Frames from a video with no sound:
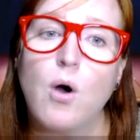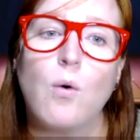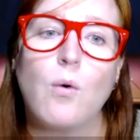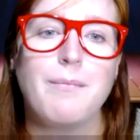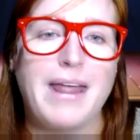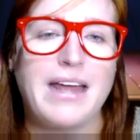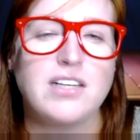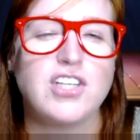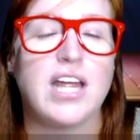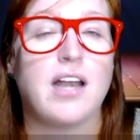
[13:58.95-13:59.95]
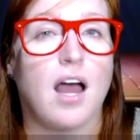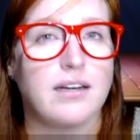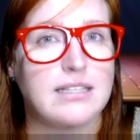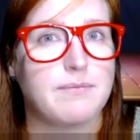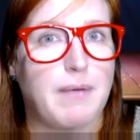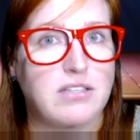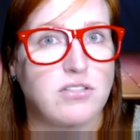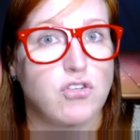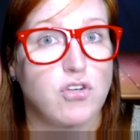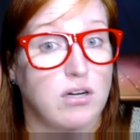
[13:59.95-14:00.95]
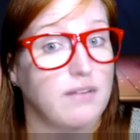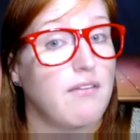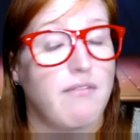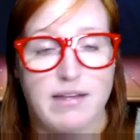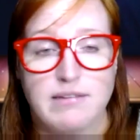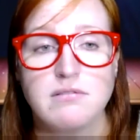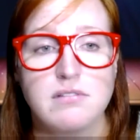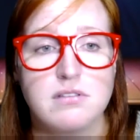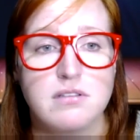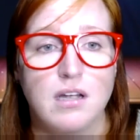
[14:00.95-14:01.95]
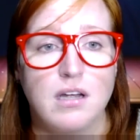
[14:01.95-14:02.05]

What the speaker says: or manage an unexpected turn of events,